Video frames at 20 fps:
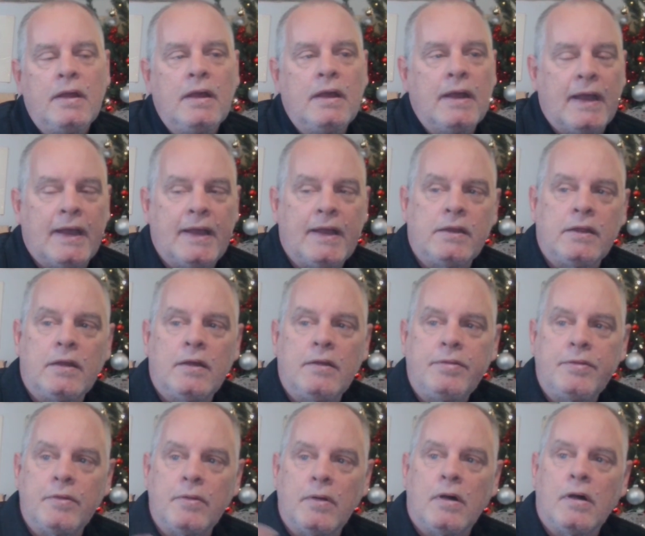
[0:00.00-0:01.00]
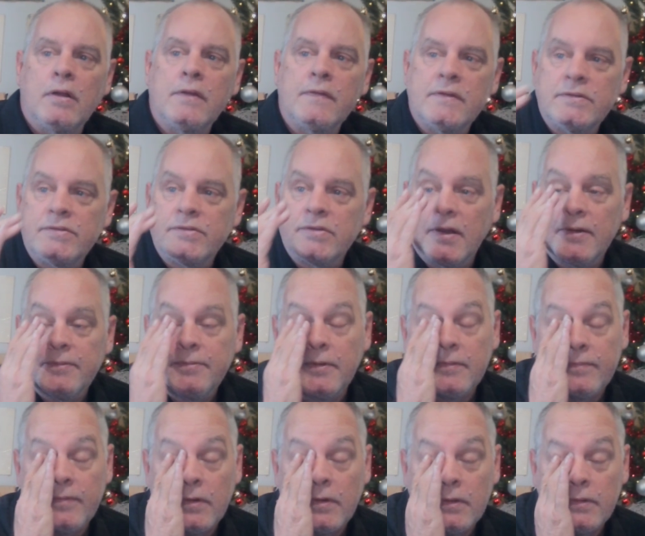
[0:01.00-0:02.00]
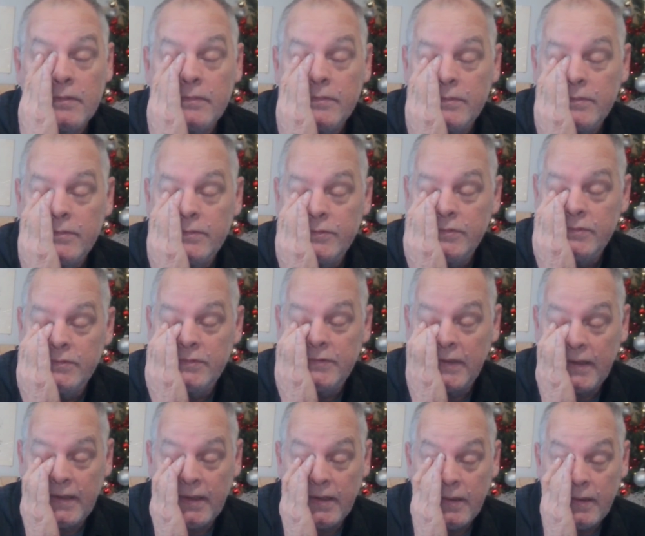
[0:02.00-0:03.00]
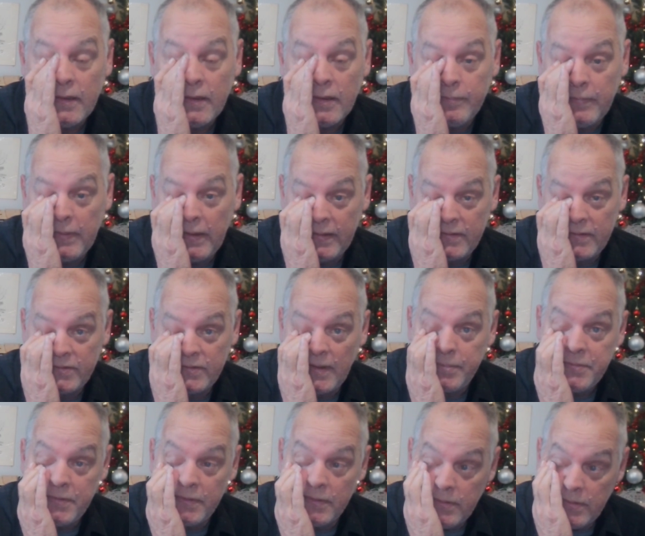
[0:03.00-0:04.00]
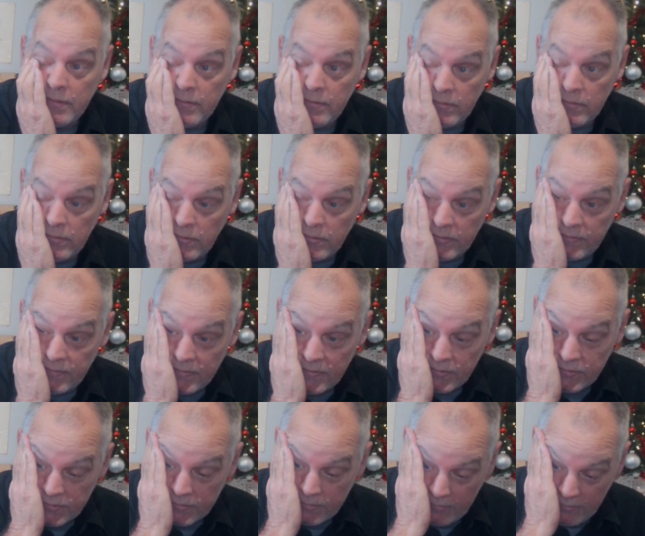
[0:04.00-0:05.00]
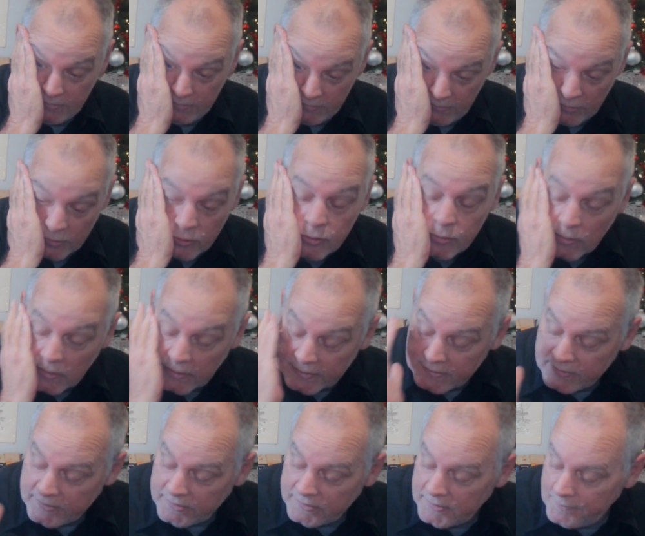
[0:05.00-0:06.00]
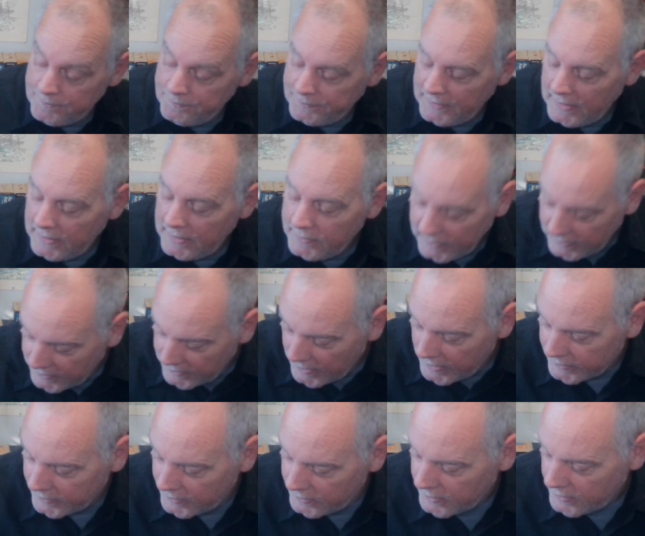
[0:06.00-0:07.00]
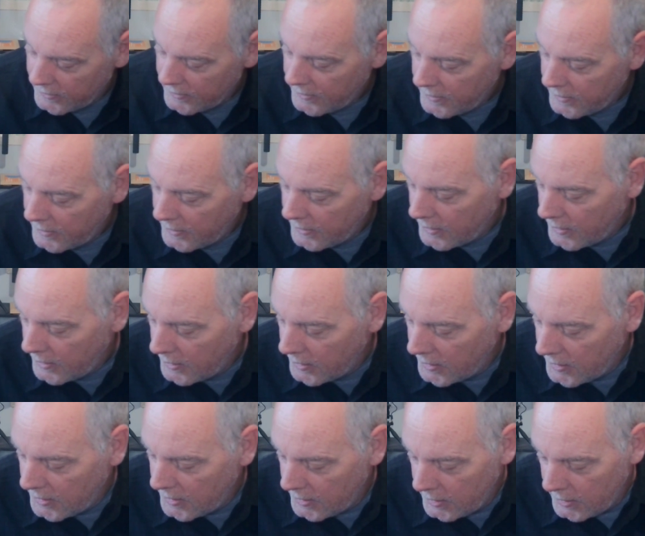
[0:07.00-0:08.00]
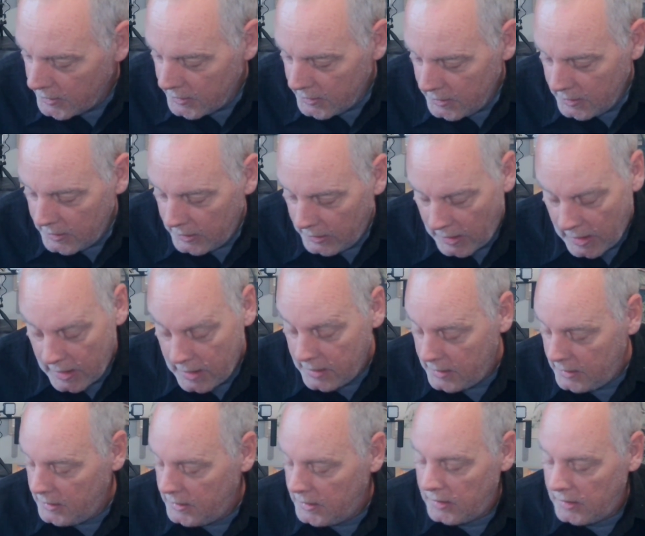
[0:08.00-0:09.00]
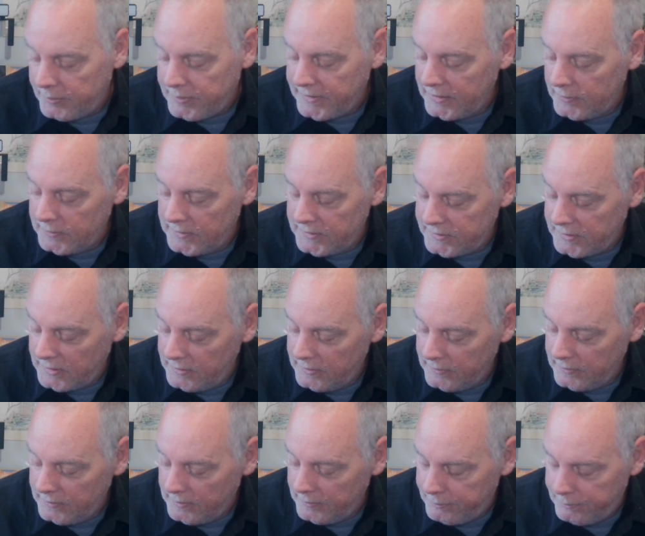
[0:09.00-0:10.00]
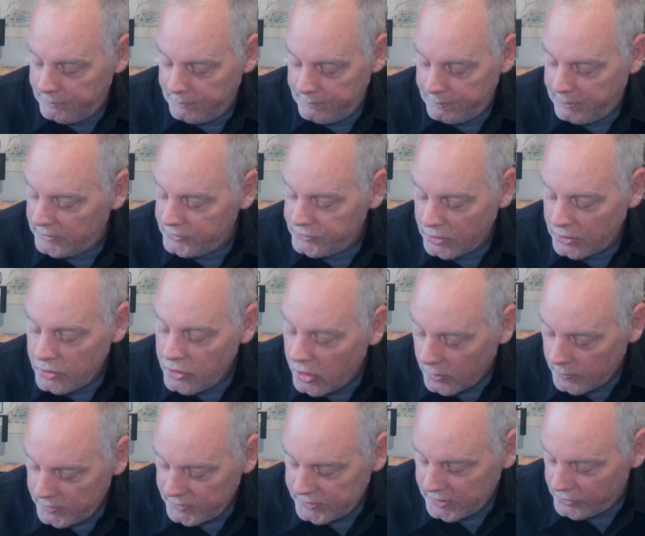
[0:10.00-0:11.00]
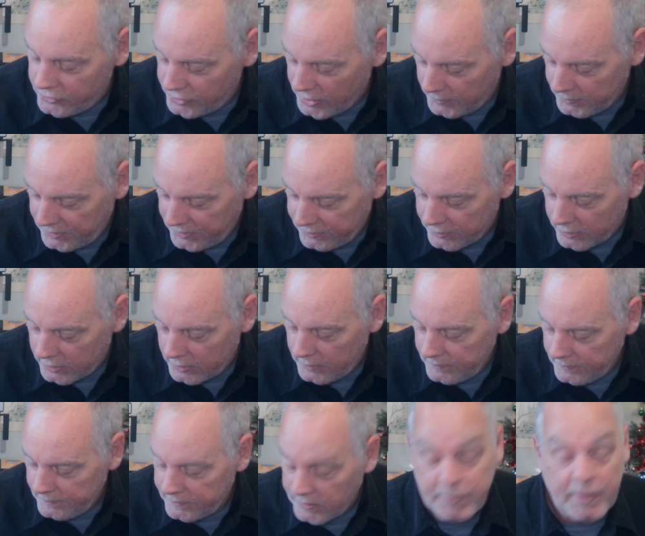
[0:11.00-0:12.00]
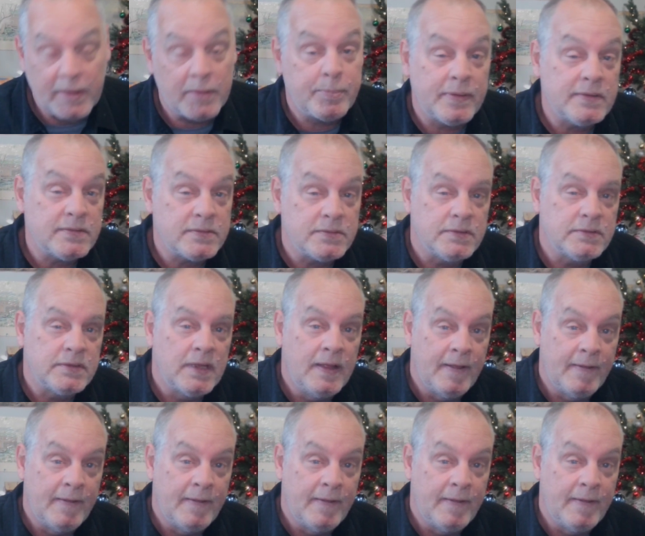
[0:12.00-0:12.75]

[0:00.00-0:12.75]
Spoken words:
I had to go through all of this stuff with Vern to get him accepted on this new lease, and he got it. But it was a bunch of hoops to jump through for big business.